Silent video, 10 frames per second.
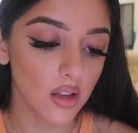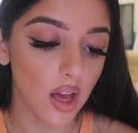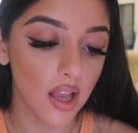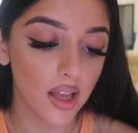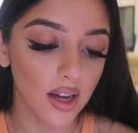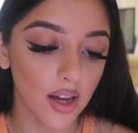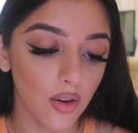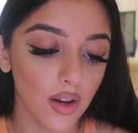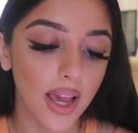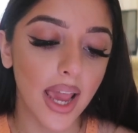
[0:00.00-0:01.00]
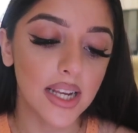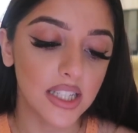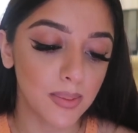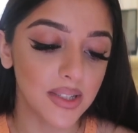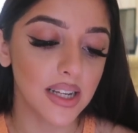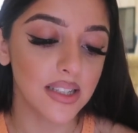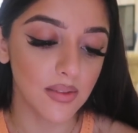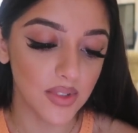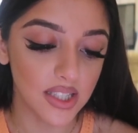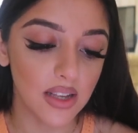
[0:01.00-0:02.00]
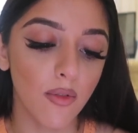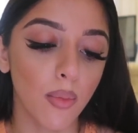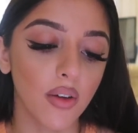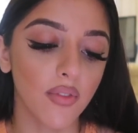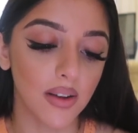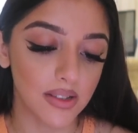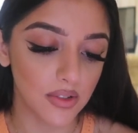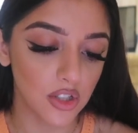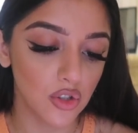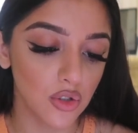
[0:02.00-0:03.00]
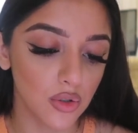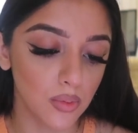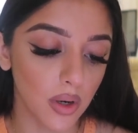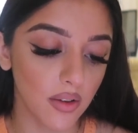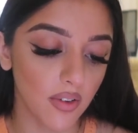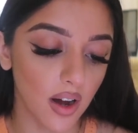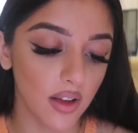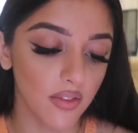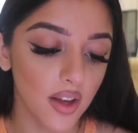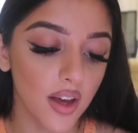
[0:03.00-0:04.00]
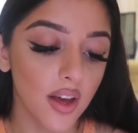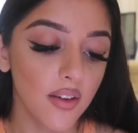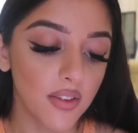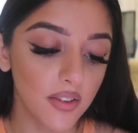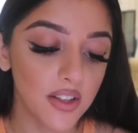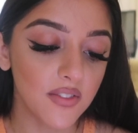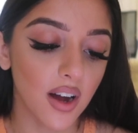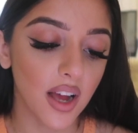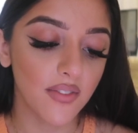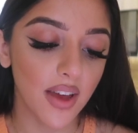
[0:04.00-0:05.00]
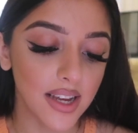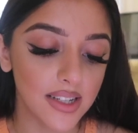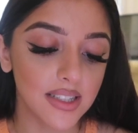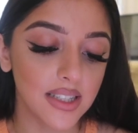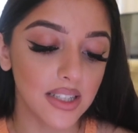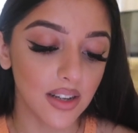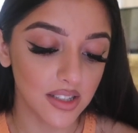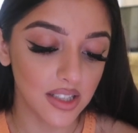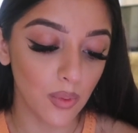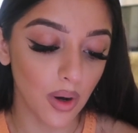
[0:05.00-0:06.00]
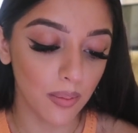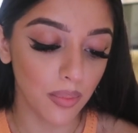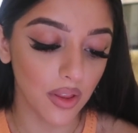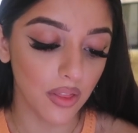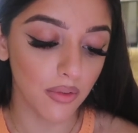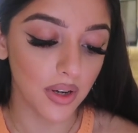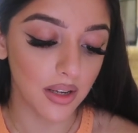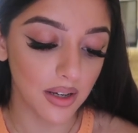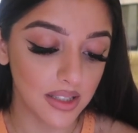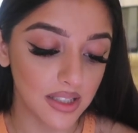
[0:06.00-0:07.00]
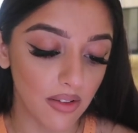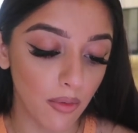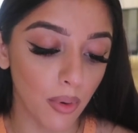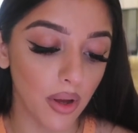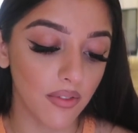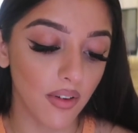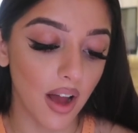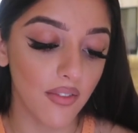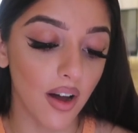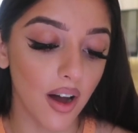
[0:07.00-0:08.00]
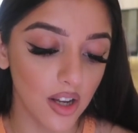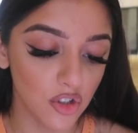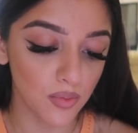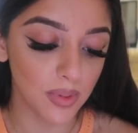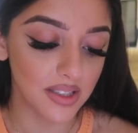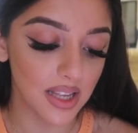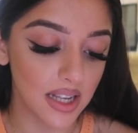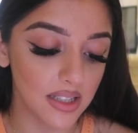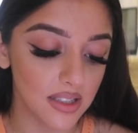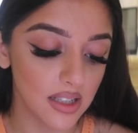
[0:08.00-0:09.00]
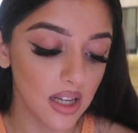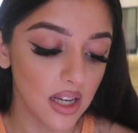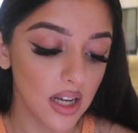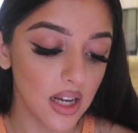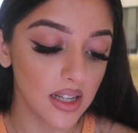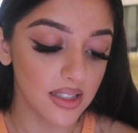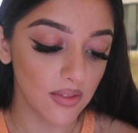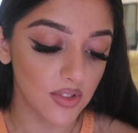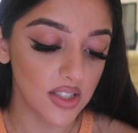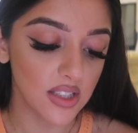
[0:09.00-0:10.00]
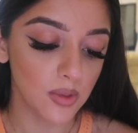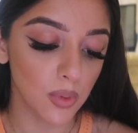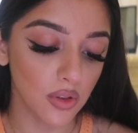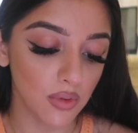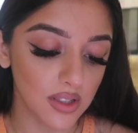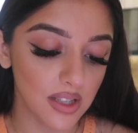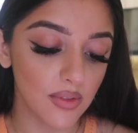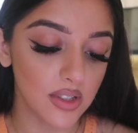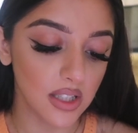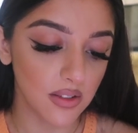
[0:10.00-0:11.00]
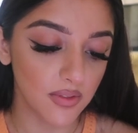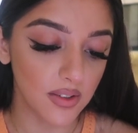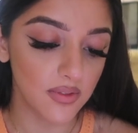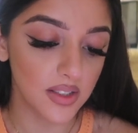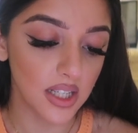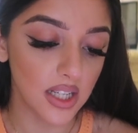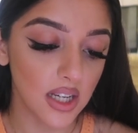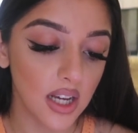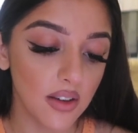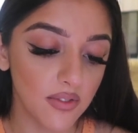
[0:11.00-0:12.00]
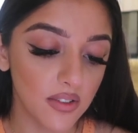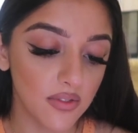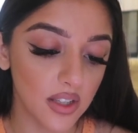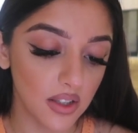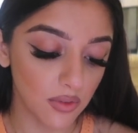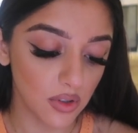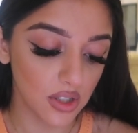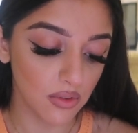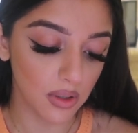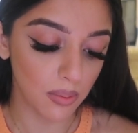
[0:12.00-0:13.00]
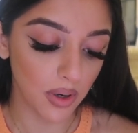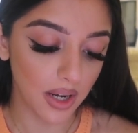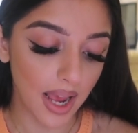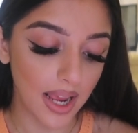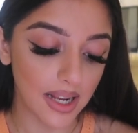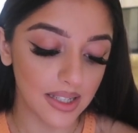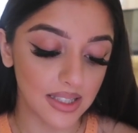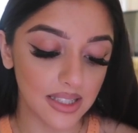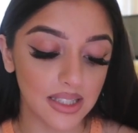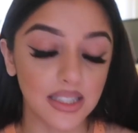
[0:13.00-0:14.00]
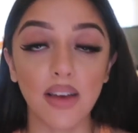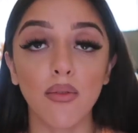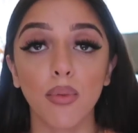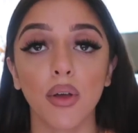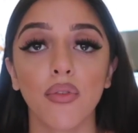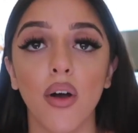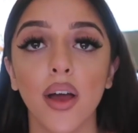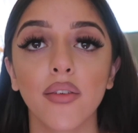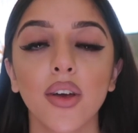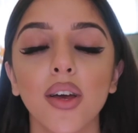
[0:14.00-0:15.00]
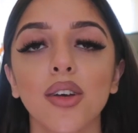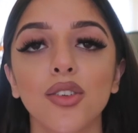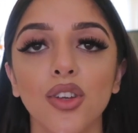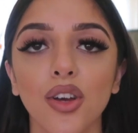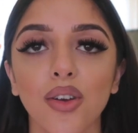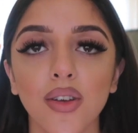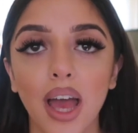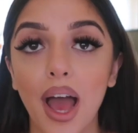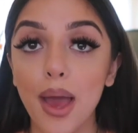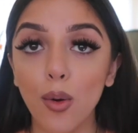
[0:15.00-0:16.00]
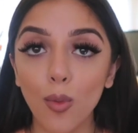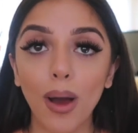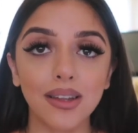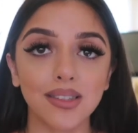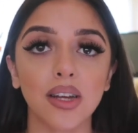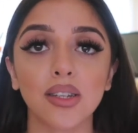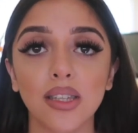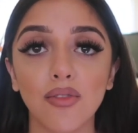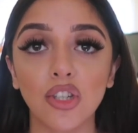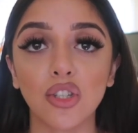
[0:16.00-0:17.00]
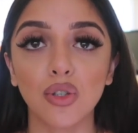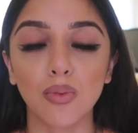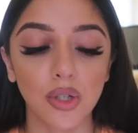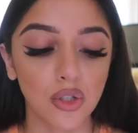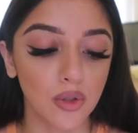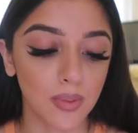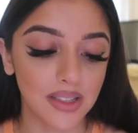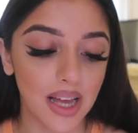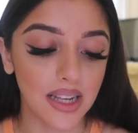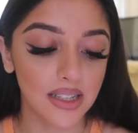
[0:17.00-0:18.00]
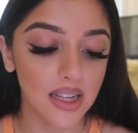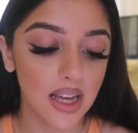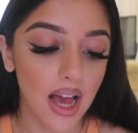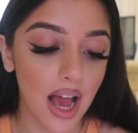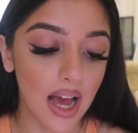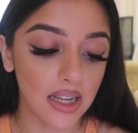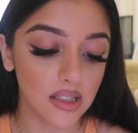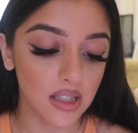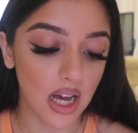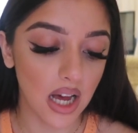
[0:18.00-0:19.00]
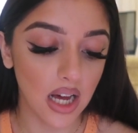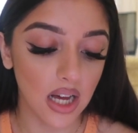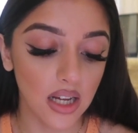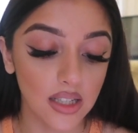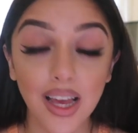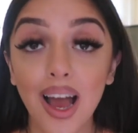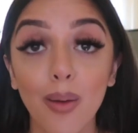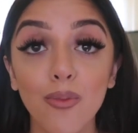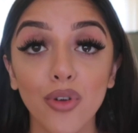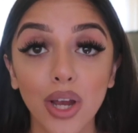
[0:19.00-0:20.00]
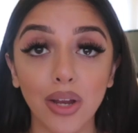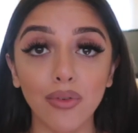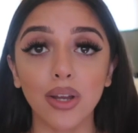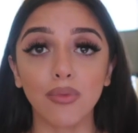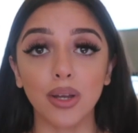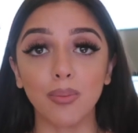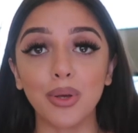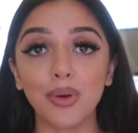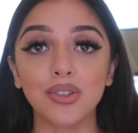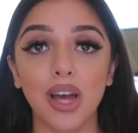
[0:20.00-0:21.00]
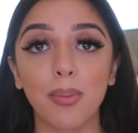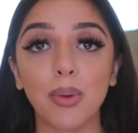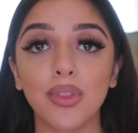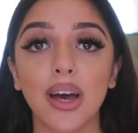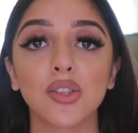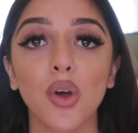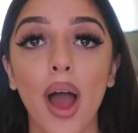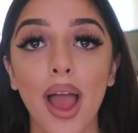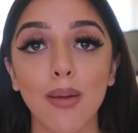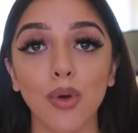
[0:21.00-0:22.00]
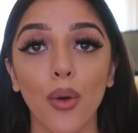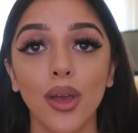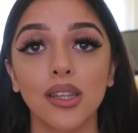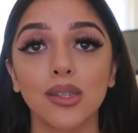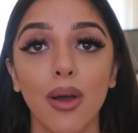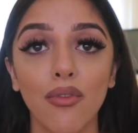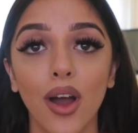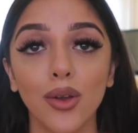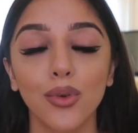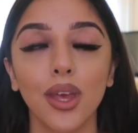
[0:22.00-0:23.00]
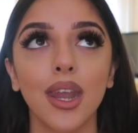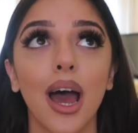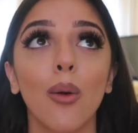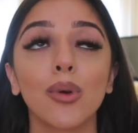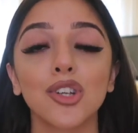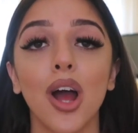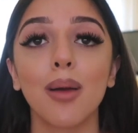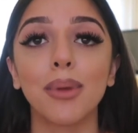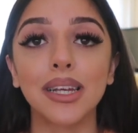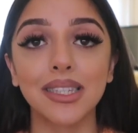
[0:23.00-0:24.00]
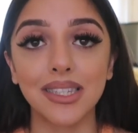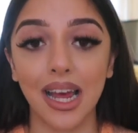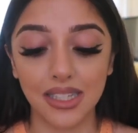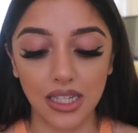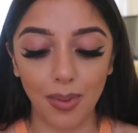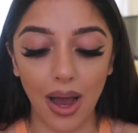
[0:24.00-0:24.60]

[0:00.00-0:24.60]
yeah, like I got like 80%, 77.5, 72.5, 55, 80, 91.3, 97.5, 100%, 76.3, 70, 50, 50, 43.8, and 67.5. So yeah, it all balanced out to 72.2%. And yeah, I'm really, really, really beyond happy with that. So I am going into my final year now, which I'm ecstatic